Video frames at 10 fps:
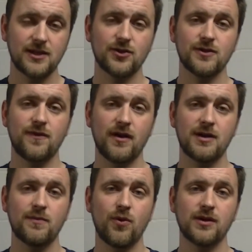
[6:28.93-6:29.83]
So it's
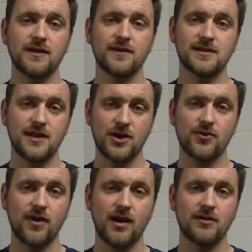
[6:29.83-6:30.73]
very important, if it's their
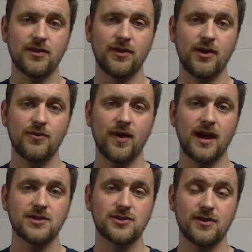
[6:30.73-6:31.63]
ground, their
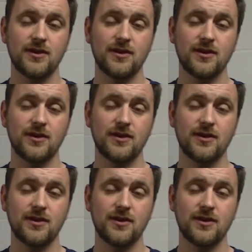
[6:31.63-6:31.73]
range,